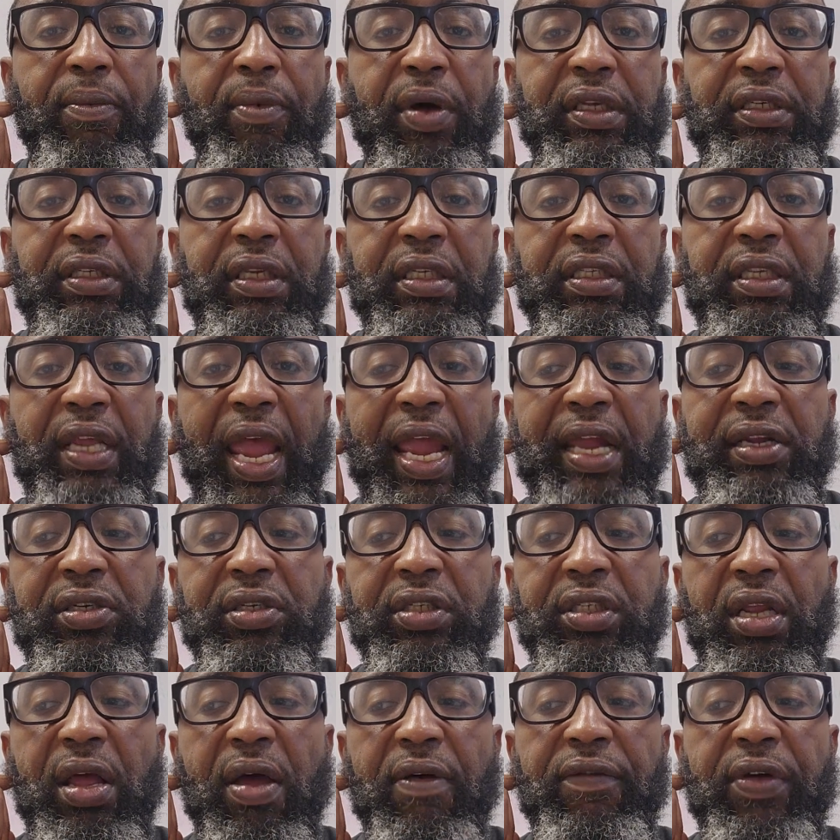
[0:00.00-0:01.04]
what's the
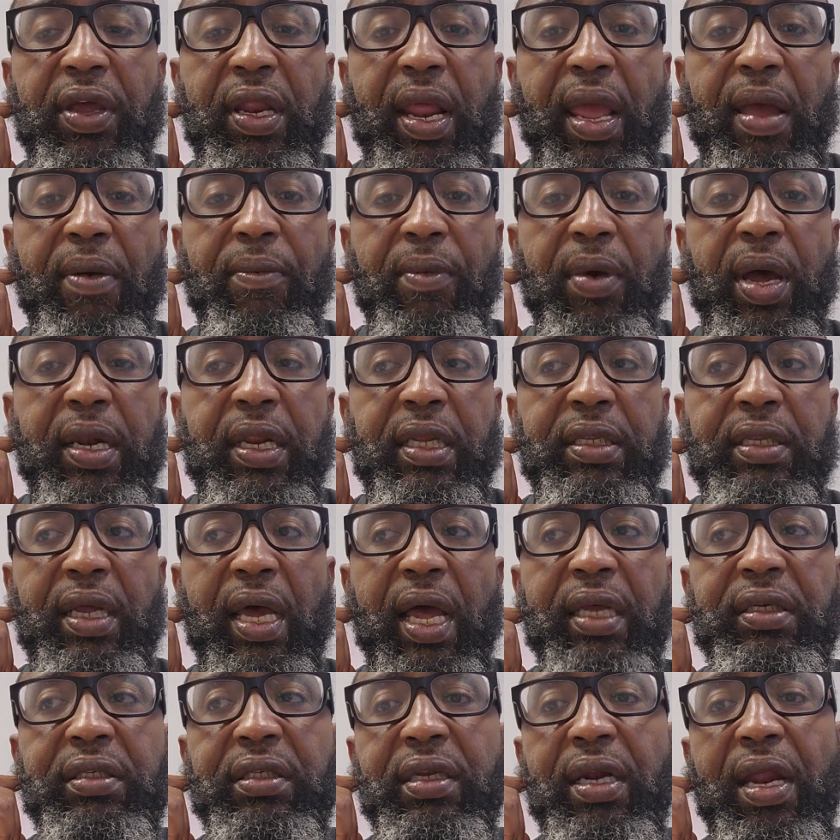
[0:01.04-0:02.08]
dangers of it and what it
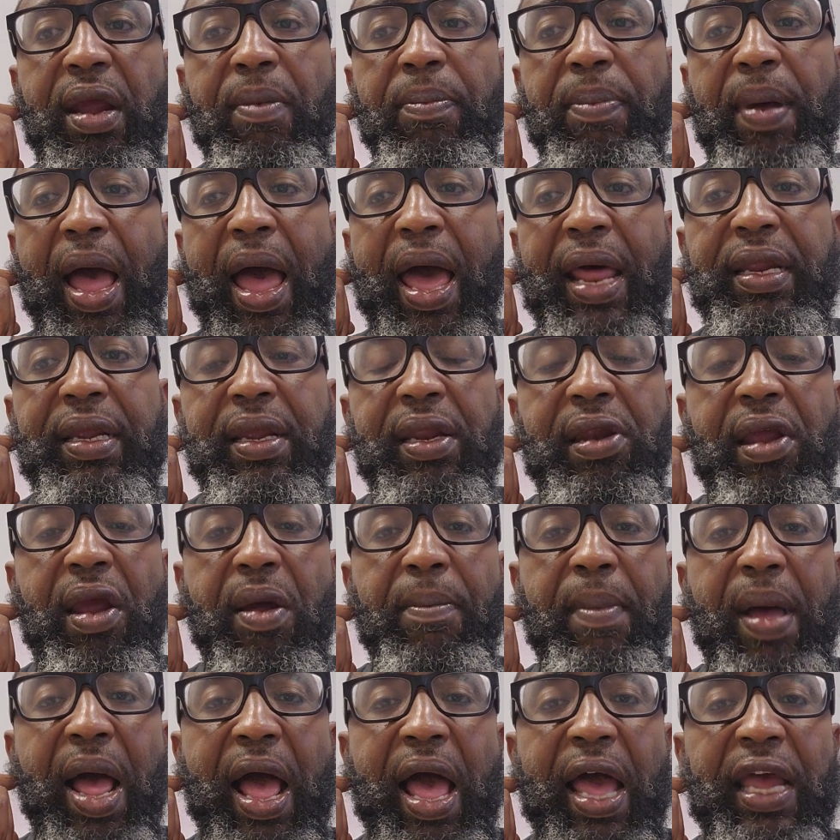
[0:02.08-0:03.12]
does to their body and their
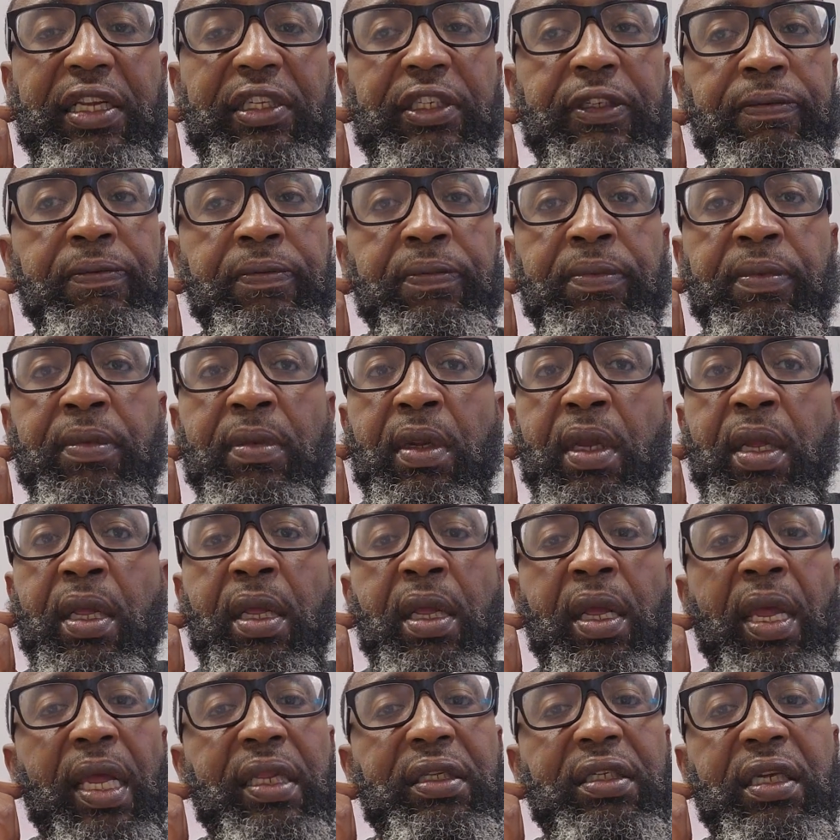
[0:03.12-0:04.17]
minds,
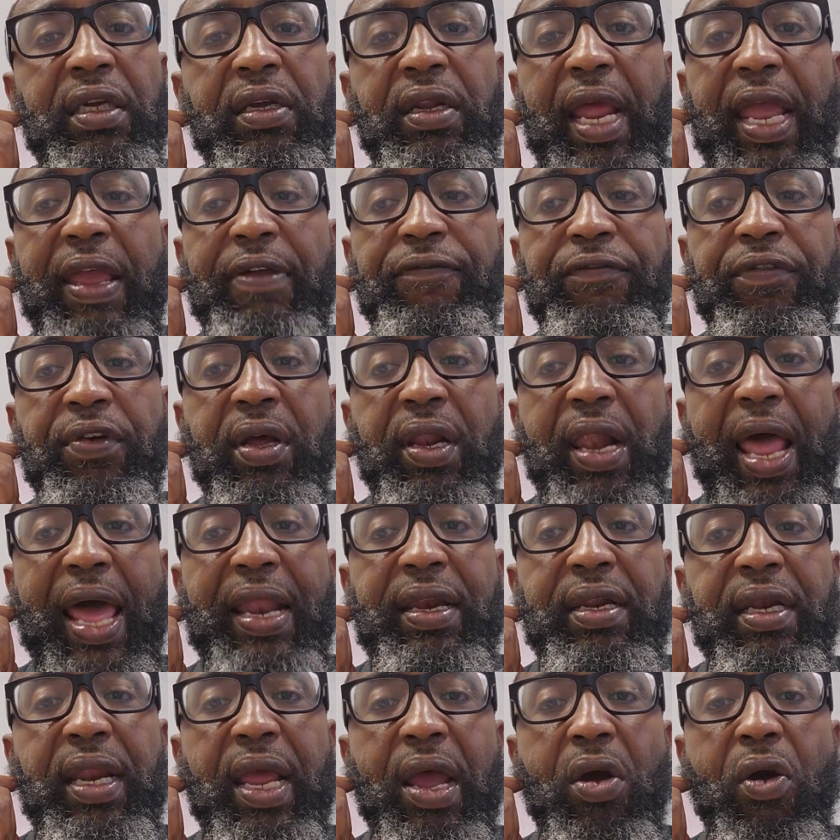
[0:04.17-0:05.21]
until they feel that
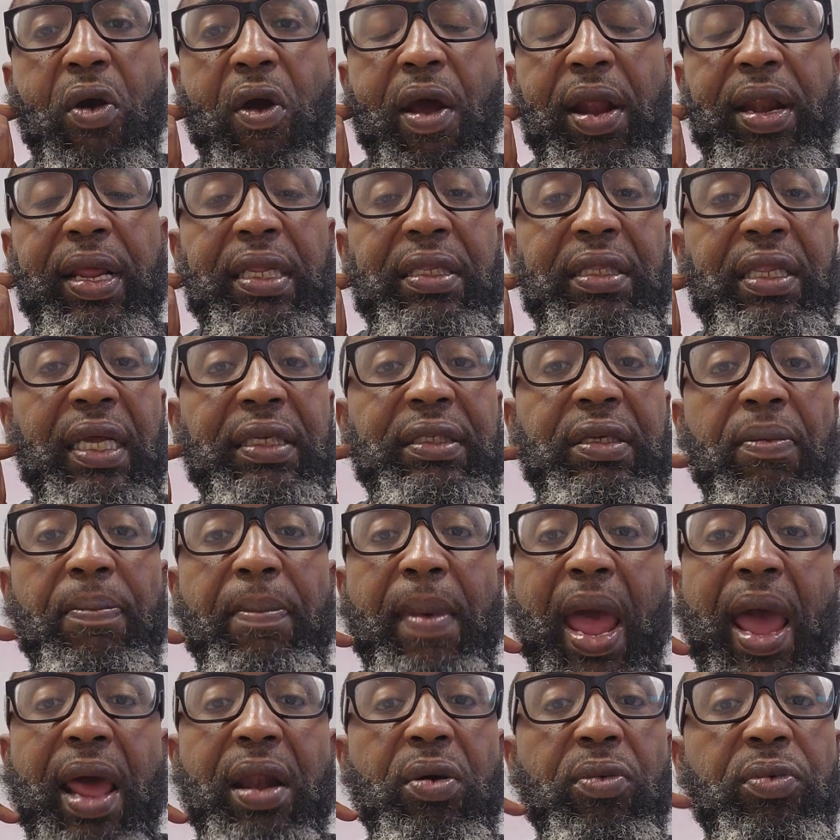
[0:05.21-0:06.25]
in their heart, it doesn't
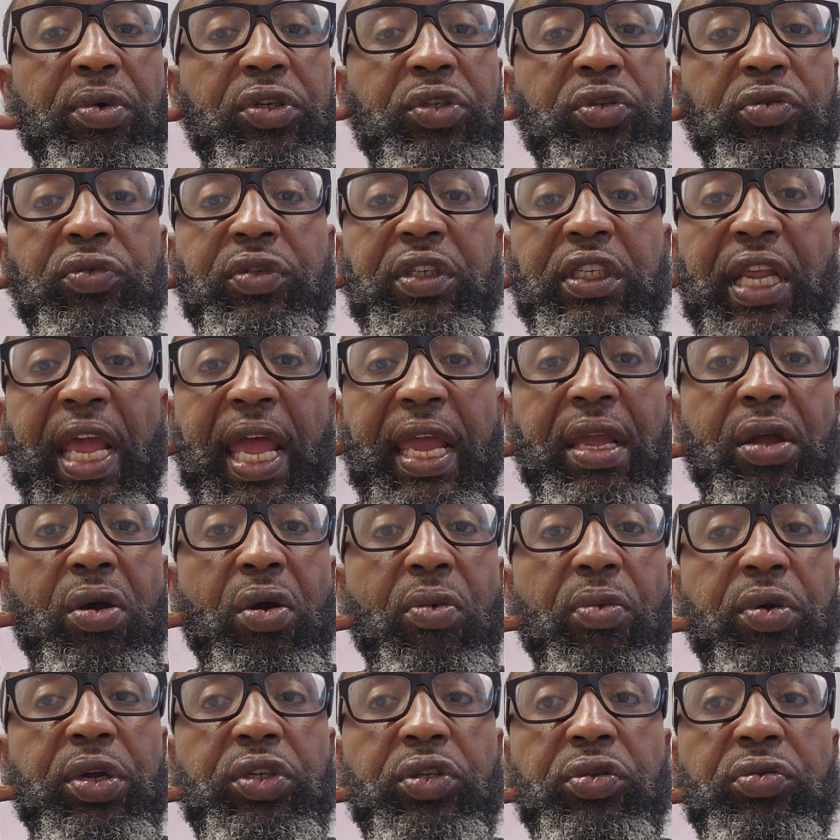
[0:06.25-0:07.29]
matter what you say or
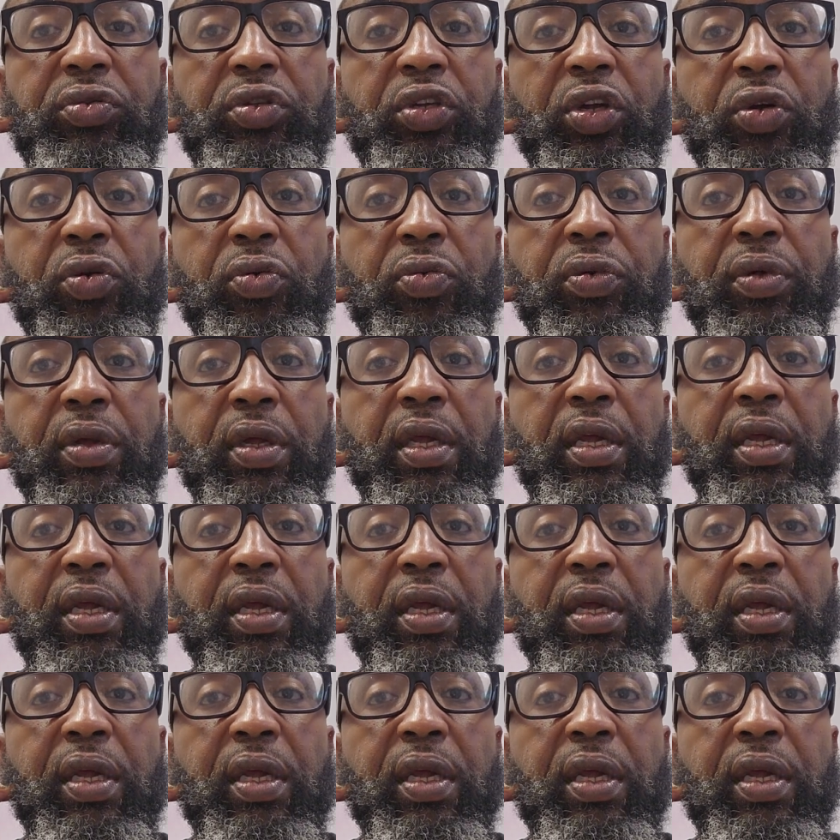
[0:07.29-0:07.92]
what you do.